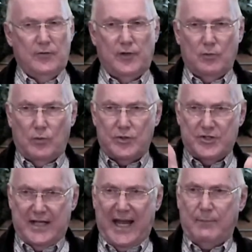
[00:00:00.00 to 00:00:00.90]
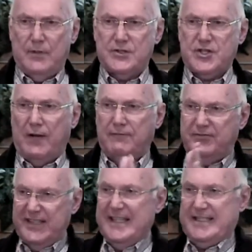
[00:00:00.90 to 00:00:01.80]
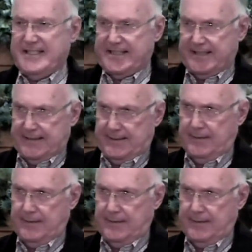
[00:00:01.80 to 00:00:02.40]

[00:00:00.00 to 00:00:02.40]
There were Sabbaths of feast